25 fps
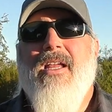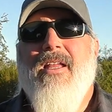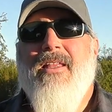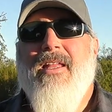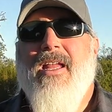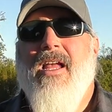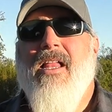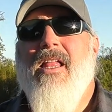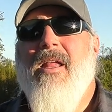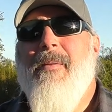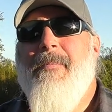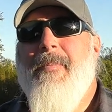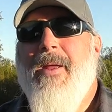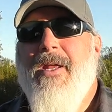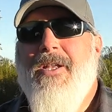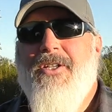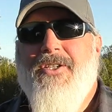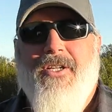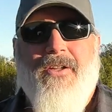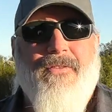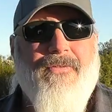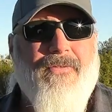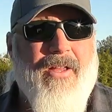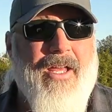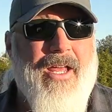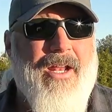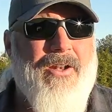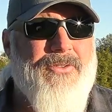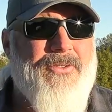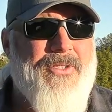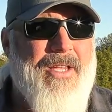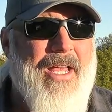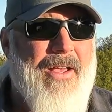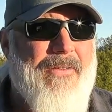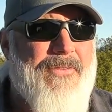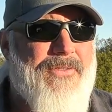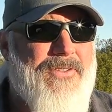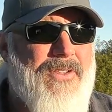the LAPG
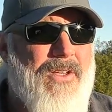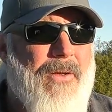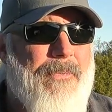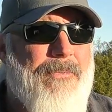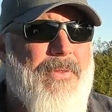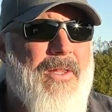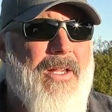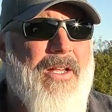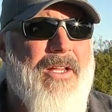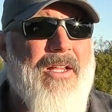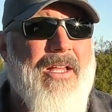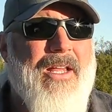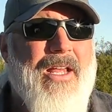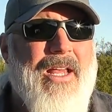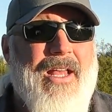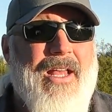flannels have something